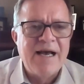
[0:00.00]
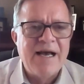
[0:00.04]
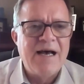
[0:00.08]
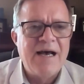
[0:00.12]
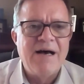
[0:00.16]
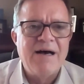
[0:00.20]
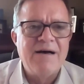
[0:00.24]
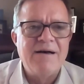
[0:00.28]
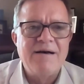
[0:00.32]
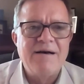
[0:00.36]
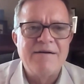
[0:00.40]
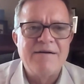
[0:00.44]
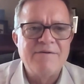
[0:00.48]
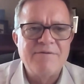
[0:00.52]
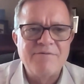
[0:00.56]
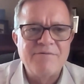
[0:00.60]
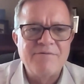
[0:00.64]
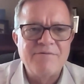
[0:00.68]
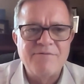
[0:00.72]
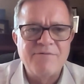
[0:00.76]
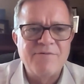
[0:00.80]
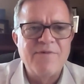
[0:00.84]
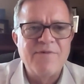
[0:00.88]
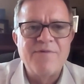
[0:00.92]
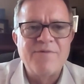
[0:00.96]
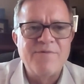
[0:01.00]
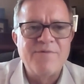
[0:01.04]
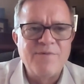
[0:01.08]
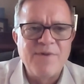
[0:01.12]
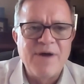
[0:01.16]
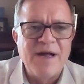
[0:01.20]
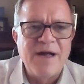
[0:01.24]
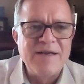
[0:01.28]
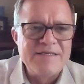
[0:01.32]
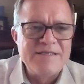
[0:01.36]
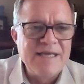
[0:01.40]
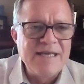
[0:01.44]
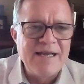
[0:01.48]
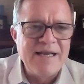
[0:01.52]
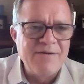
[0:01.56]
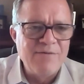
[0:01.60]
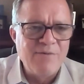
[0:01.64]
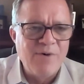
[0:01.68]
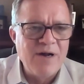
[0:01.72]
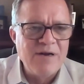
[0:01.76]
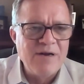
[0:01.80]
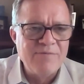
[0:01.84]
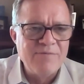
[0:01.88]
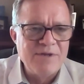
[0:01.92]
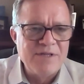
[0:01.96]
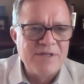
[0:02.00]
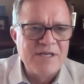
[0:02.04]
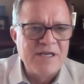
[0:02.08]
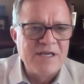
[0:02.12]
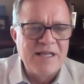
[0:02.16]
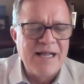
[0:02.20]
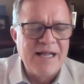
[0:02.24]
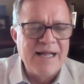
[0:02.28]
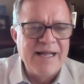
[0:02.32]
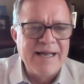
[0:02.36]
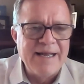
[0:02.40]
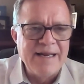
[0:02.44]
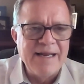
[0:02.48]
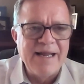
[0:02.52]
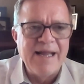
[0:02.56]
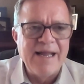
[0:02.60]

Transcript: on day one with the client